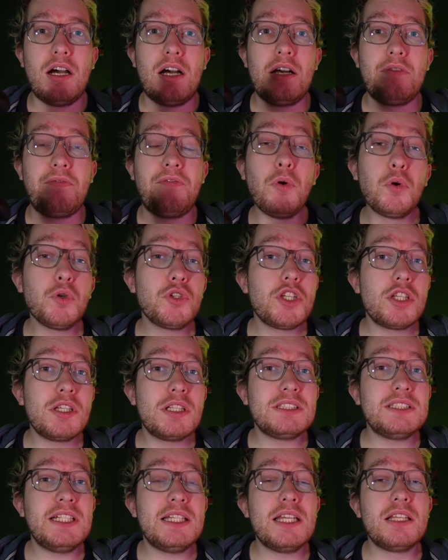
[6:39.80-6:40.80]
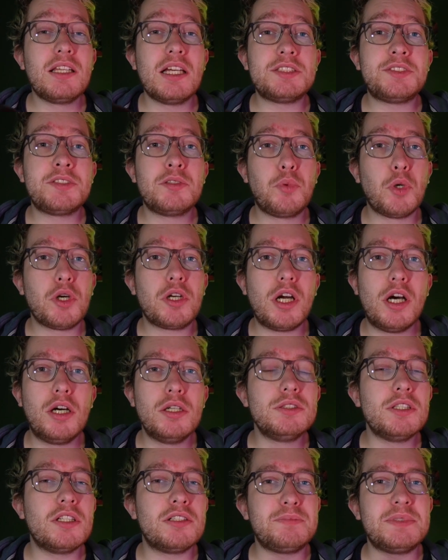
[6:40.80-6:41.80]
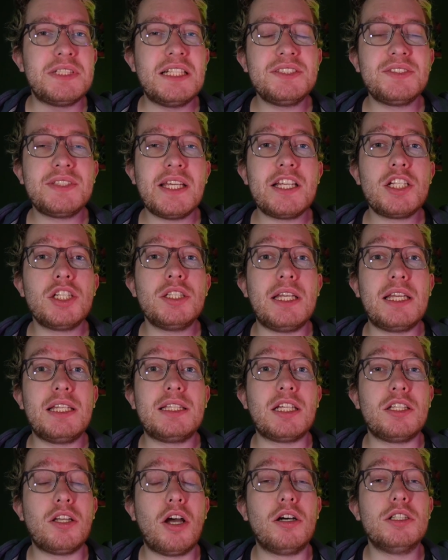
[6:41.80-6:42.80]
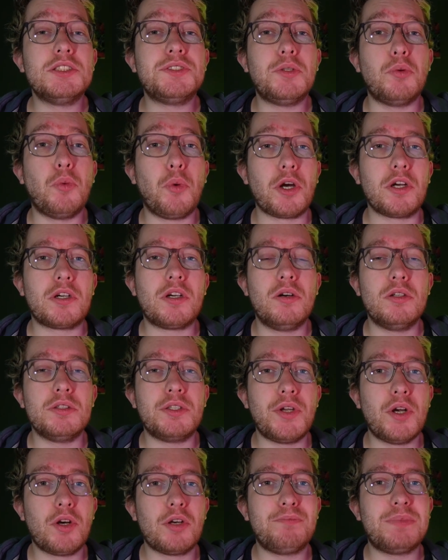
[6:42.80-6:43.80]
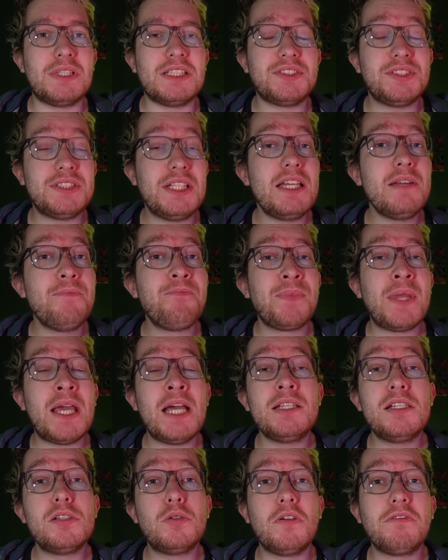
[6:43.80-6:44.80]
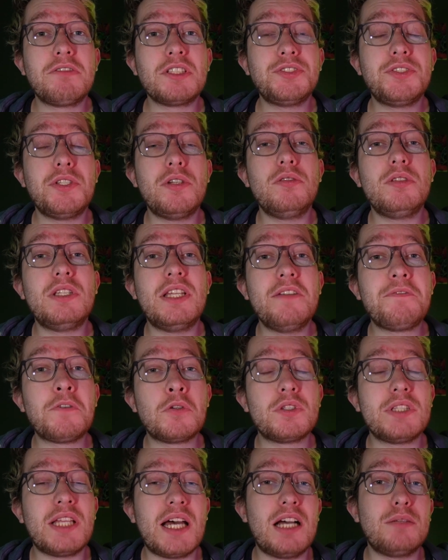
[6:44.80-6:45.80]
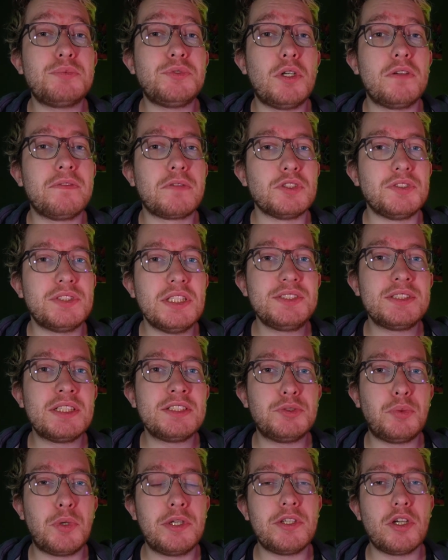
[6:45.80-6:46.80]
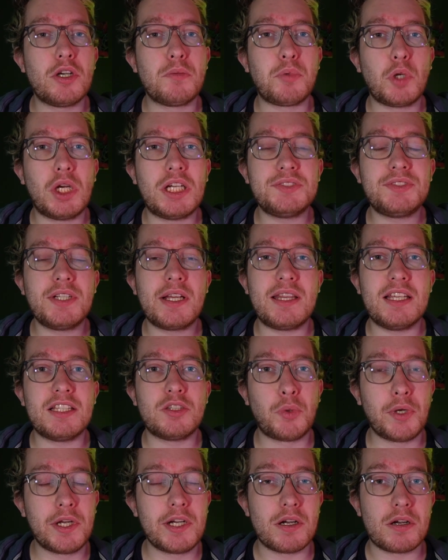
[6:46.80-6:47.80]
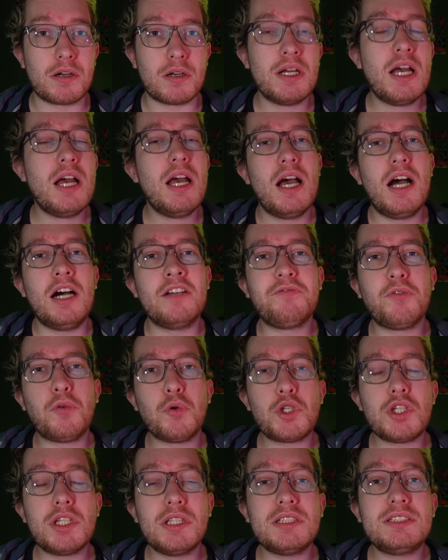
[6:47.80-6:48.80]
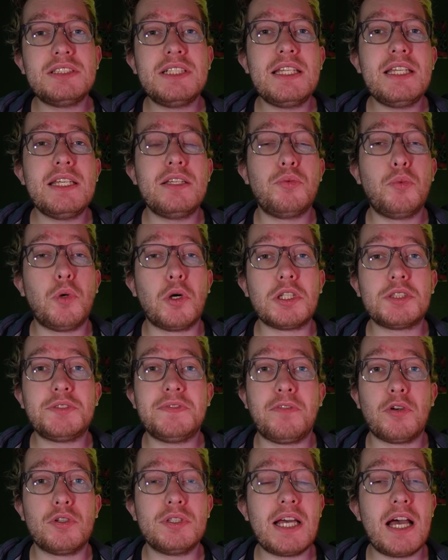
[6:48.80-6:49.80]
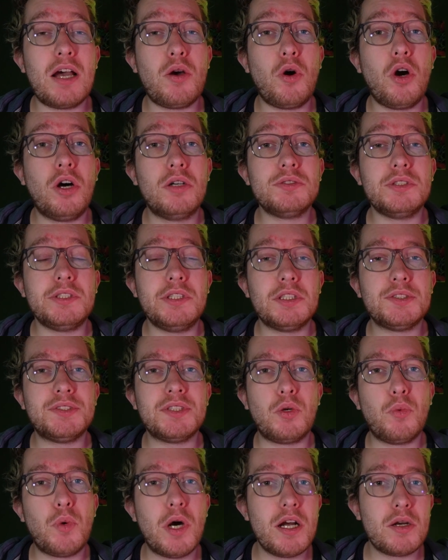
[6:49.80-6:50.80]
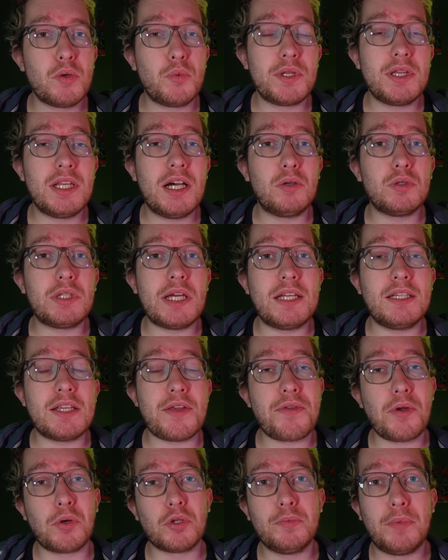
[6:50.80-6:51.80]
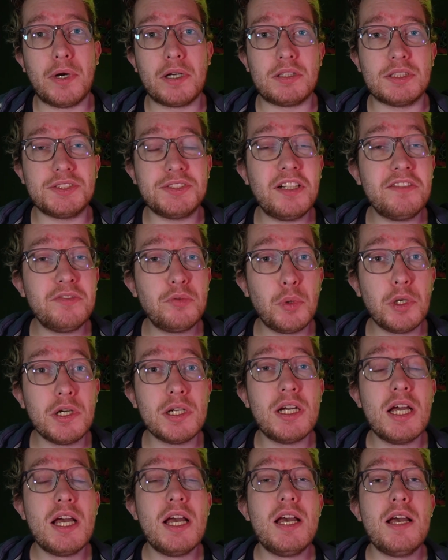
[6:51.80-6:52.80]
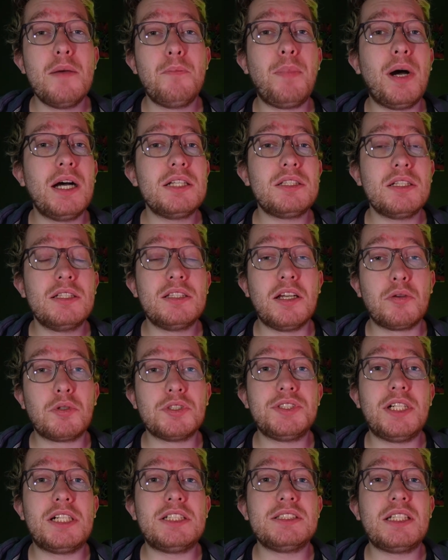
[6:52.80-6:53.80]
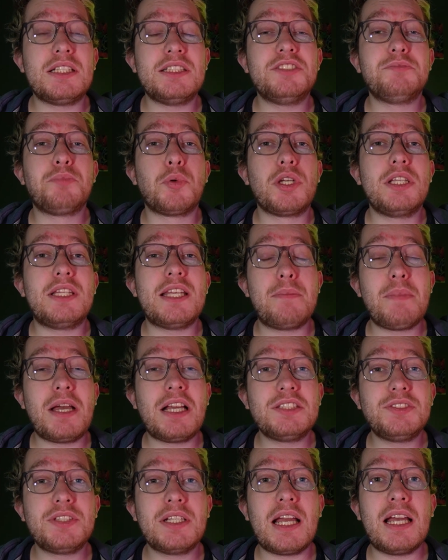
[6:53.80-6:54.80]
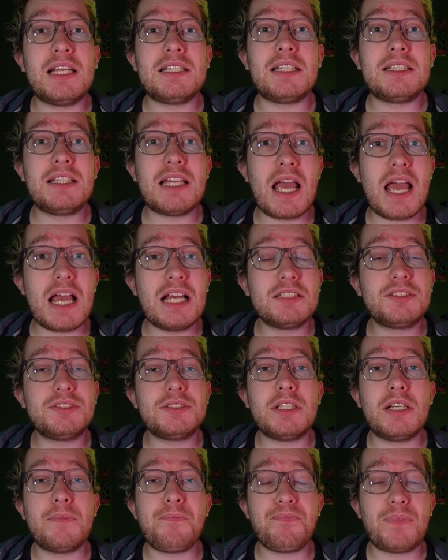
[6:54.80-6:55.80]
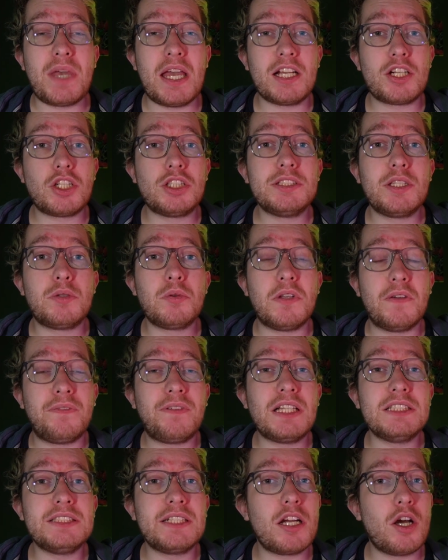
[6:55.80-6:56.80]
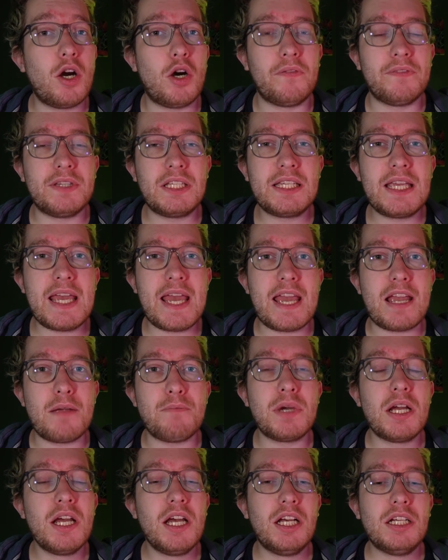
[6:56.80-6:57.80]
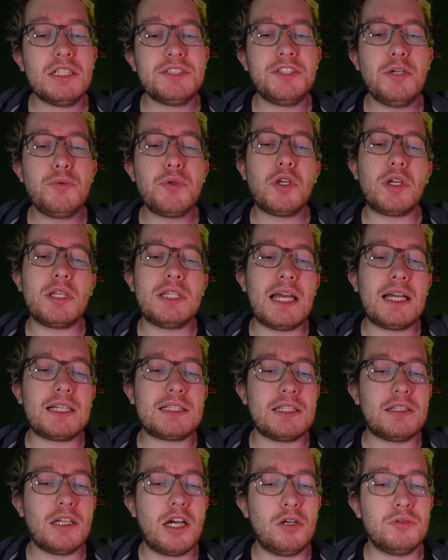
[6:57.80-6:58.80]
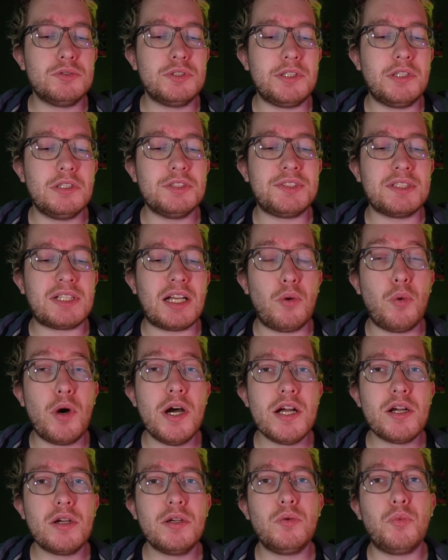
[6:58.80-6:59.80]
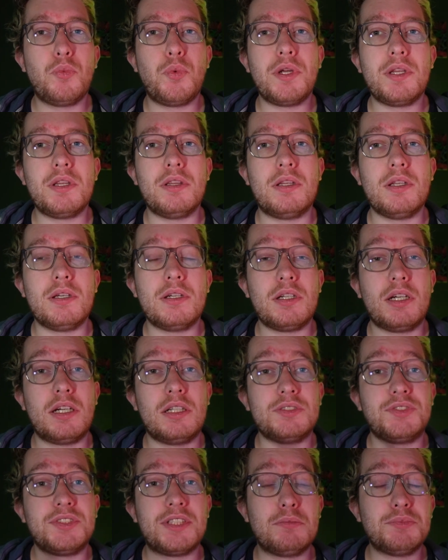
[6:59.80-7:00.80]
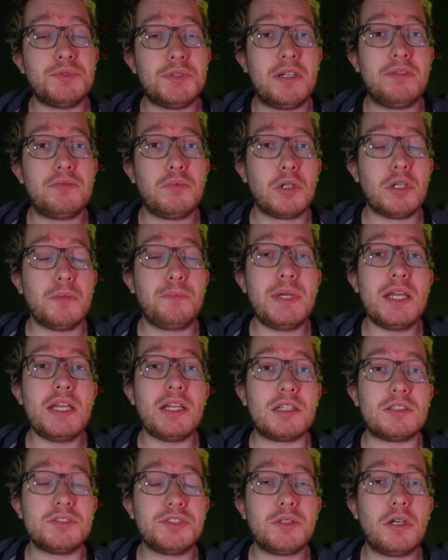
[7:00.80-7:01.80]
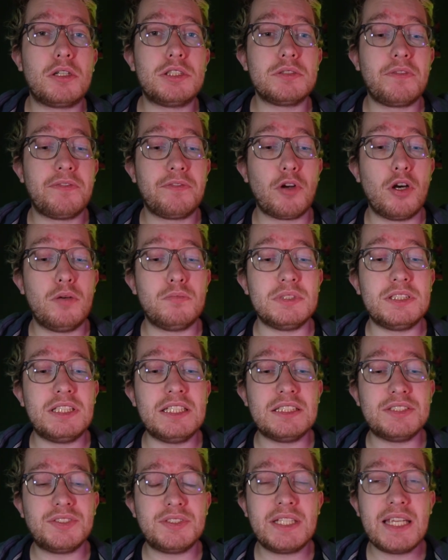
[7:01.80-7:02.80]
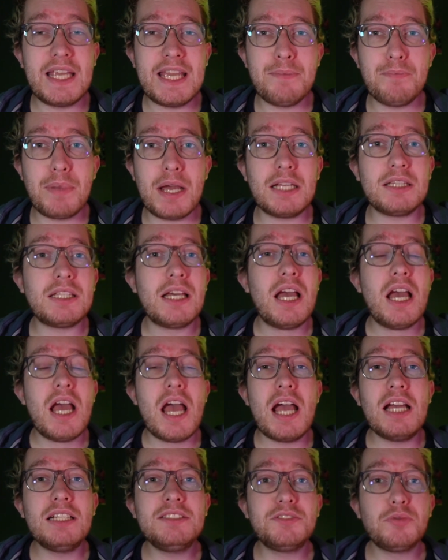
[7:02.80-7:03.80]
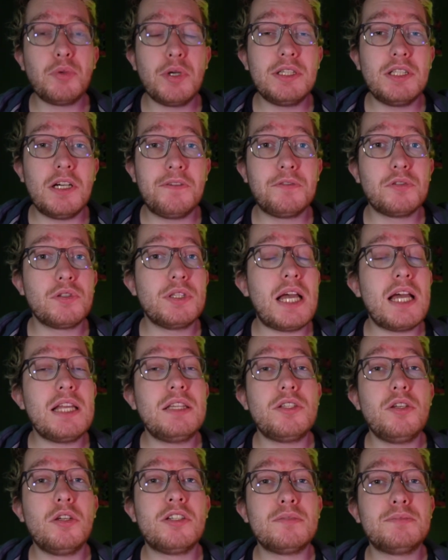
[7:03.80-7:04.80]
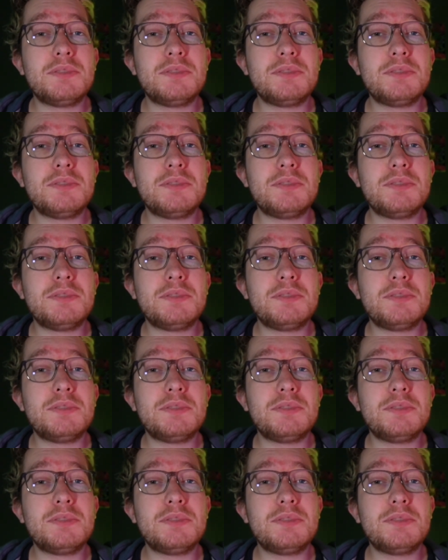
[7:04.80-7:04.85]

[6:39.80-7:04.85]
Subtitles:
Fortunately, it doesn't work only on PlayStation, it can also work on your PC, and it offers you different types of resistance when you're pressing the trigger. Unfortunately, it works for now only using wire without any third-party software, but the result is pretty amazing and it adds actually to the feeling of the game. So you can act it only using a wire with some software being installed from this gamepad, and straight after that you can